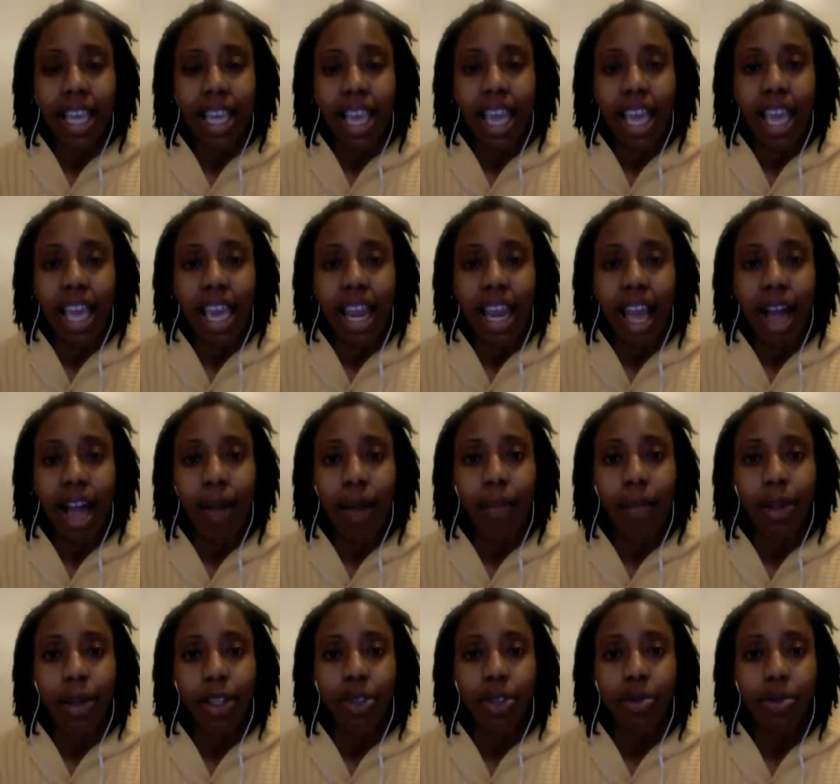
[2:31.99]
and how
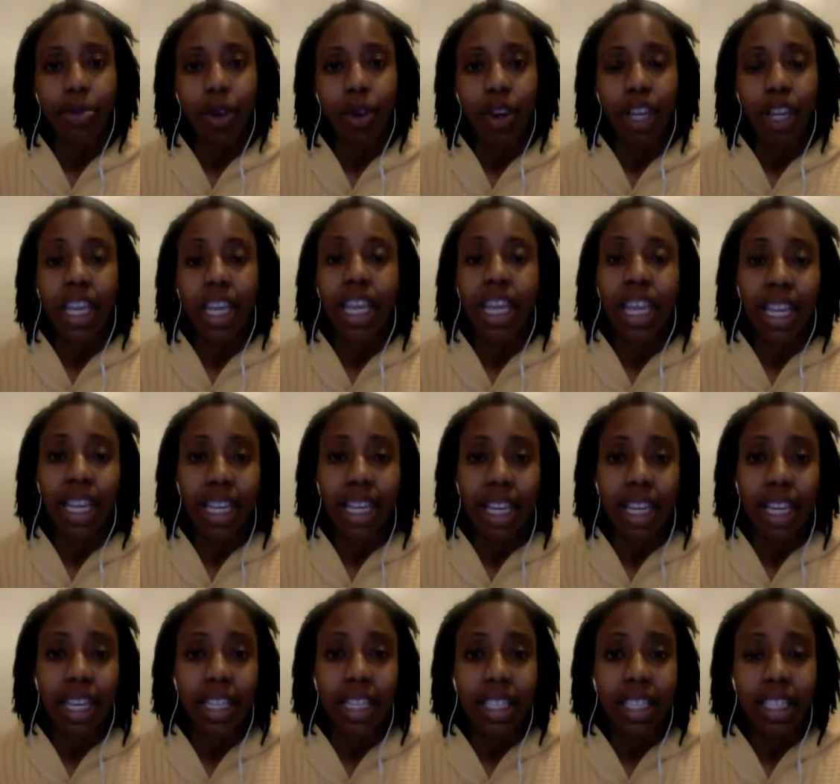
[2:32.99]
much work He
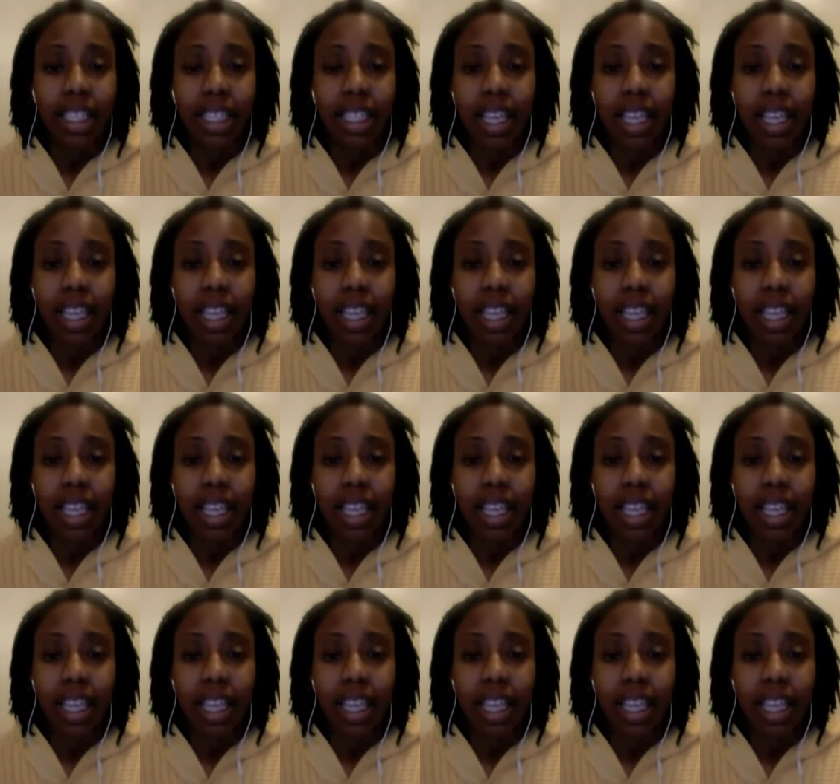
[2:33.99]
does